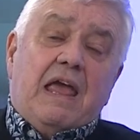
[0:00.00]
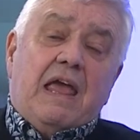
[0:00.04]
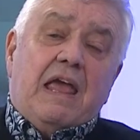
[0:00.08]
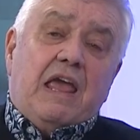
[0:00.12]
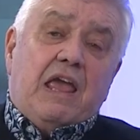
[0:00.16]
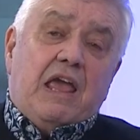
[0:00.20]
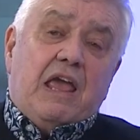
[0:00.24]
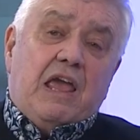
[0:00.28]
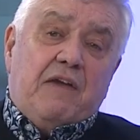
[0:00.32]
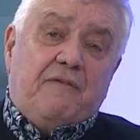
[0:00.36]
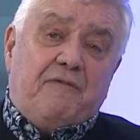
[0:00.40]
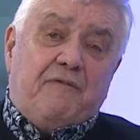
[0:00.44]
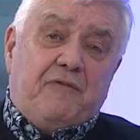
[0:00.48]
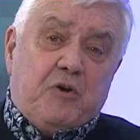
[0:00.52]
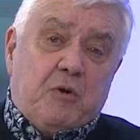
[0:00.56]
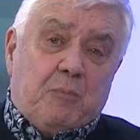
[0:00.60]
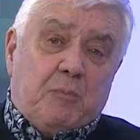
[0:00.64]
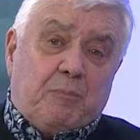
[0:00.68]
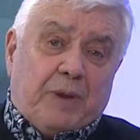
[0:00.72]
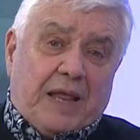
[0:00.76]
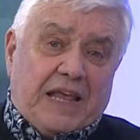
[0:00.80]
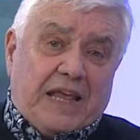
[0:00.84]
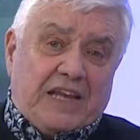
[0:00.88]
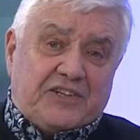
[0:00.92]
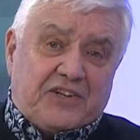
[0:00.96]
If you
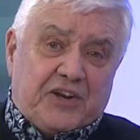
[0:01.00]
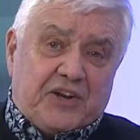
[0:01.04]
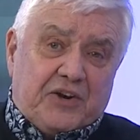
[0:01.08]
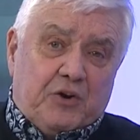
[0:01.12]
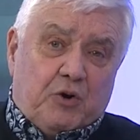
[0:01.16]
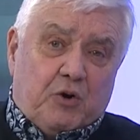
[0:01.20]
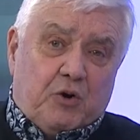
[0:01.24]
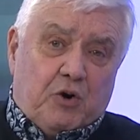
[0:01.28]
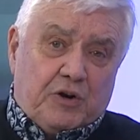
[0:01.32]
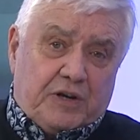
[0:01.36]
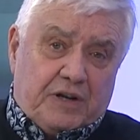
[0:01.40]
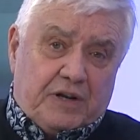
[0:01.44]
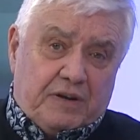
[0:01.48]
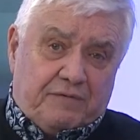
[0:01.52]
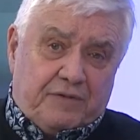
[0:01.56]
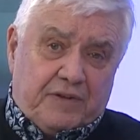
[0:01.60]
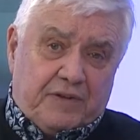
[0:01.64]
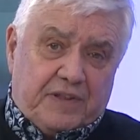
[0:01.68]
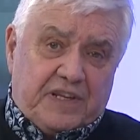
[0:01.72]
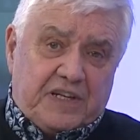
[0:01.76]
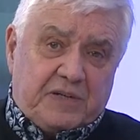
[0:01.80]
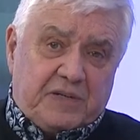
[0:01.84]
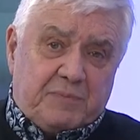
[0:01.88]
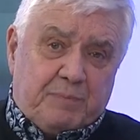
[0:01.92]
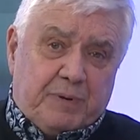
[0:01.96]
place an order for
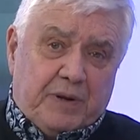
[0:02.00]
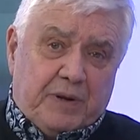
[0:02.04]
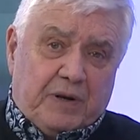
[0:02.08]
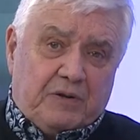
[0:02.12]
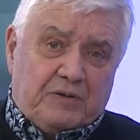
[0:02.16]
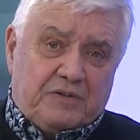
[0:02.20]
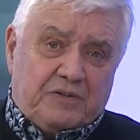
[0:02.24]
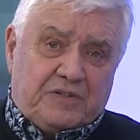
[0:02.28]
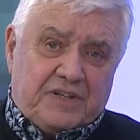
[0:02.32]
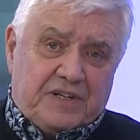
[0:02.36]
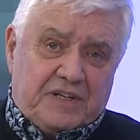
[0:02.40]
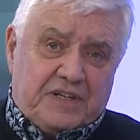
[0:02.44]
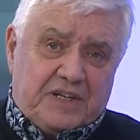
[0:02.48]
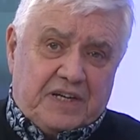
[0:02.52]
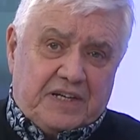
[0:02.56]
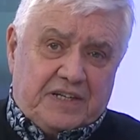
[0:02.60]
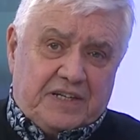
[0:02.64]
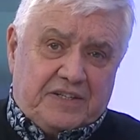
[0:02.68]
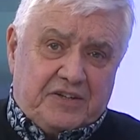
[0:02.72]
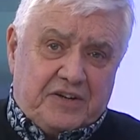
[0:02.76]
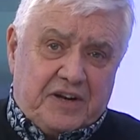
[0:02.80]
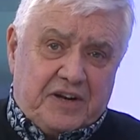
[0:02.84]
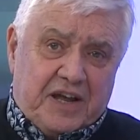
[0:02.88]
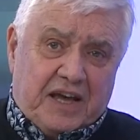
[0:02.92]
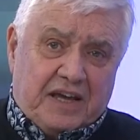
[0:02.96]
this pillow
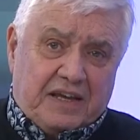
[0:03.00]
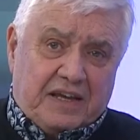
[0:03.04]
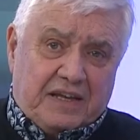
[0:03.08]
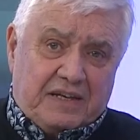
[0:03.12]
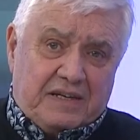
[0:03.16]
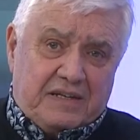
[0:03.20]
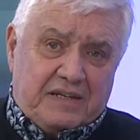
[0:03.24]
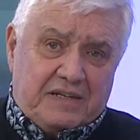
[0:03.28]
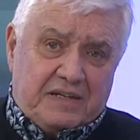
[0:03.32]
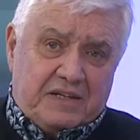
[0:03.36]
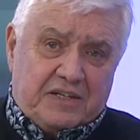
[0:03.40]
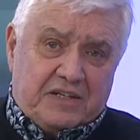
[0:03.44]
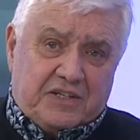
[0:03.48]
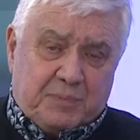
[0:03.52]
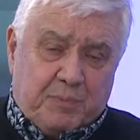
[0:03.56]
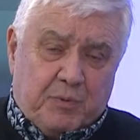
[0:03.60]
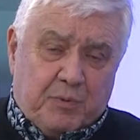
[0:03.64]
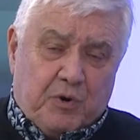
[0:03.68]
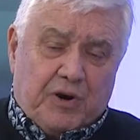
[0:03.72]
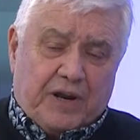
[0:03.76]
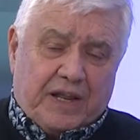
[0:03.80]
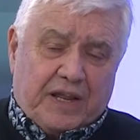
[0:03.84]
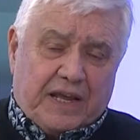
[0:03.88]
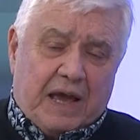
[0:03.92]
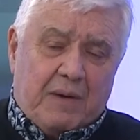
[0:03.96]
tonight, this
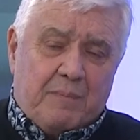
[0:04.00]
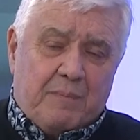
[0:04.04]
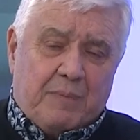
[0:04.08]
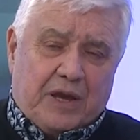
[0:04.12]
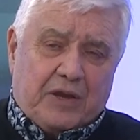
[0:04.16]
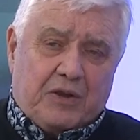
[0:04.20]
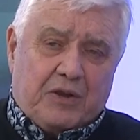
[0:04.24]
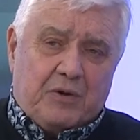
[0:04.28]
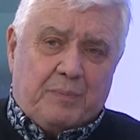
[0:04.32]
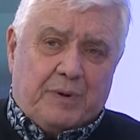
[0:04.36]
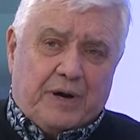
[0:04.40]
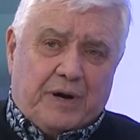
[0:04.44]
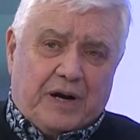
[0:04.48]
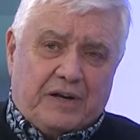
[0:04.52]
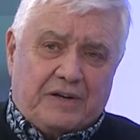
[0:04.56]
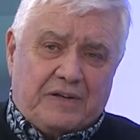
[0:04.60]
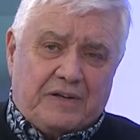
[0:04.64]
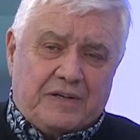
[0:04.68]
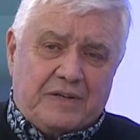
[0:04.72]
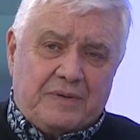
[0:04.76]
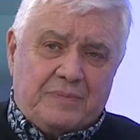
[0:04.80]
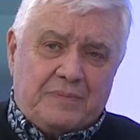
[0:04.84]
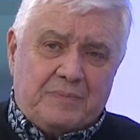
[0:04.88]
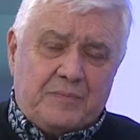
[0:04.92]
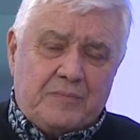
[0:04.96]
morning, I beg your
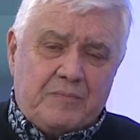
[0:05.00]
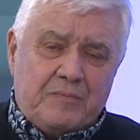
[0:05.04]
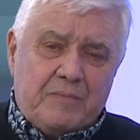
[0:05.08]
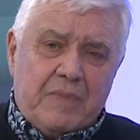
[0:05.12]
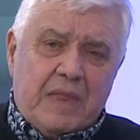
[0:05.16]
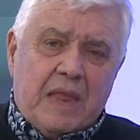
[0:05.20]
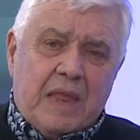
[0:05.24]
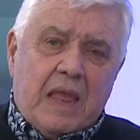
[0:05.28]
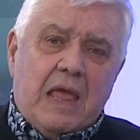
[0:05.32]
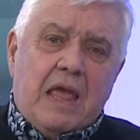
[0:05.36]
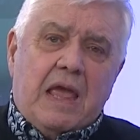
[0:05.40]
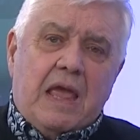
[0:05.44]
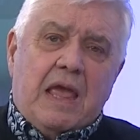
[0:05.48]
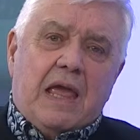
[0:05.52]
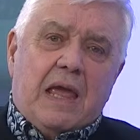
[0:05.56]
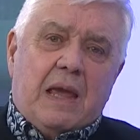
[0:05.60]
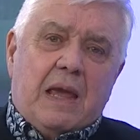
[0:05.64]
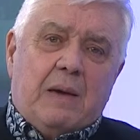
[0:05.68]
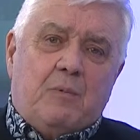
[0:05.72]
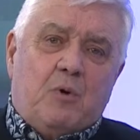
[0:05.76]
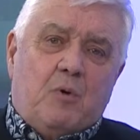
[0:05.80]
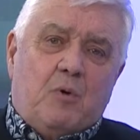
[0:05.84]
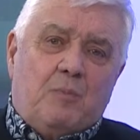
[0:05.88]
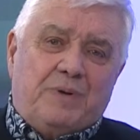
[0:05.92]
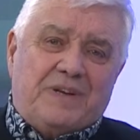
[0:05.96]
pardon,
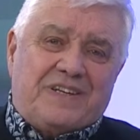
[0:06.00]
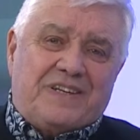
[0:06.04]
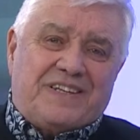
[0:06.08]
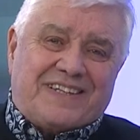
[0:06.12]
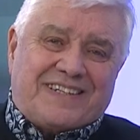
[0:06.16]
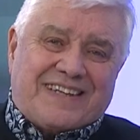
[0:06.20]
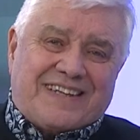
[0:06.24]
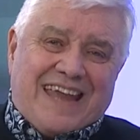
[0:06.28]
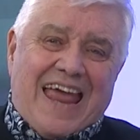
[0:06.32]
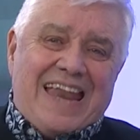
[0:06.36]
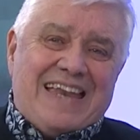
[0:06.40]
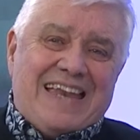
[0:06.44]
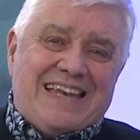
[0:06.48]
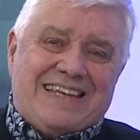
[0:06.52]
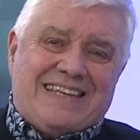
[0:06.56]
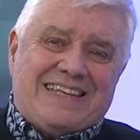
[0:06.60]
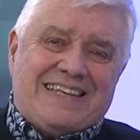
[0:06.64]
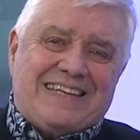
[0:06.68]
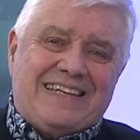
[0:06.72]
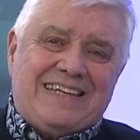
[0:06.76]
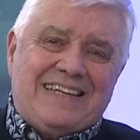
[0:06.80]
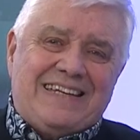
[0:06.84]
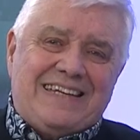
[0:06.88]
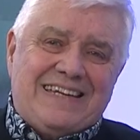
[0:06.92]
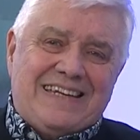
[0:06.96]
it will be sent
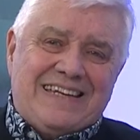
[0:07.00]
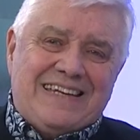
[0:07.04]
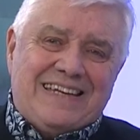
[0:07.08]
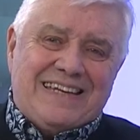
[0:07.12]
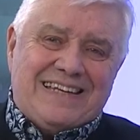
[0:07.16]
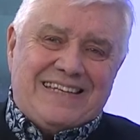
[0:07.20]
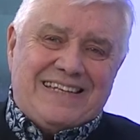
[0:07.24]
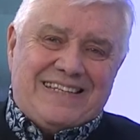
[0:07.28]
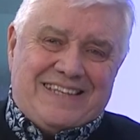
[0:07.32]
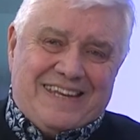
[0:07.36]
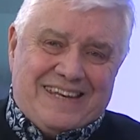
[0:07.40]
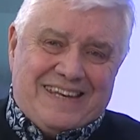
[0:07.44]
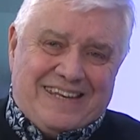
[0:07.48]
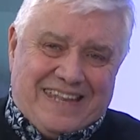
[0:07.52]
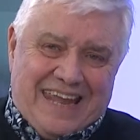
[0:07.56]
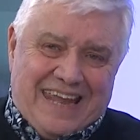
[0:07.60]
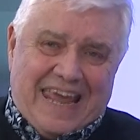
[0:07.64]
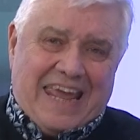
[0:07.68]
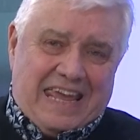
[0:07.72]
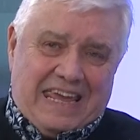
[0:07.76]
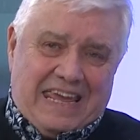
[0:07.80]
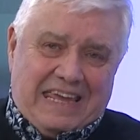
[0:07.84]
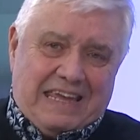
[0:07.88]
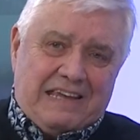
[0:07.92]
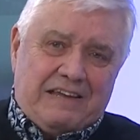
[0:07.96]

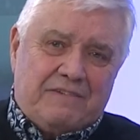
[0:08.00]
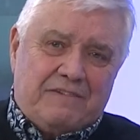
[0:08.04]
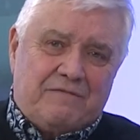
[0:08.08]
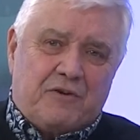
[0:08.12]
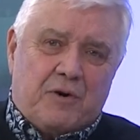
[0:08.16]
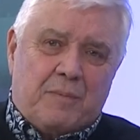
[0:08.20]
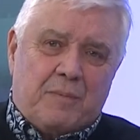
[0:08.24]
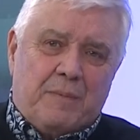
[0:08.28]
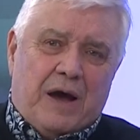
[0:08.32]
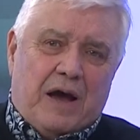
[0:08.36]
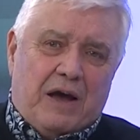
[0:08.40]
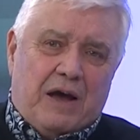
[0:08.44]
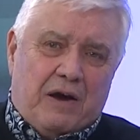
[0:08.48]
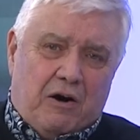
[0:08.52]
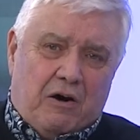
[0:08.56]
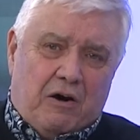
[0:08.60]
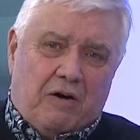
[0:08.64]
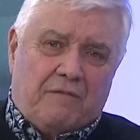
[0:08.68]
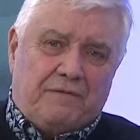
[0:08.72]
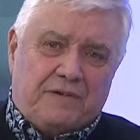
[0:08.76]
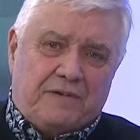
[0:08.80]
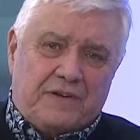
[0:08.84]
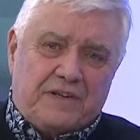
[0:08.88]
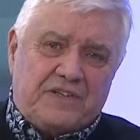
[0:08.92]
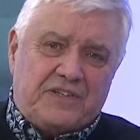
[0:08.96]
today from our
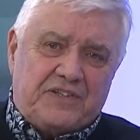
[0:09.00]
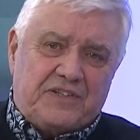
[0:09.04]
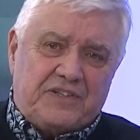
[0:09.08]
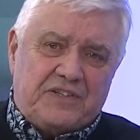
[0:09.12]
office.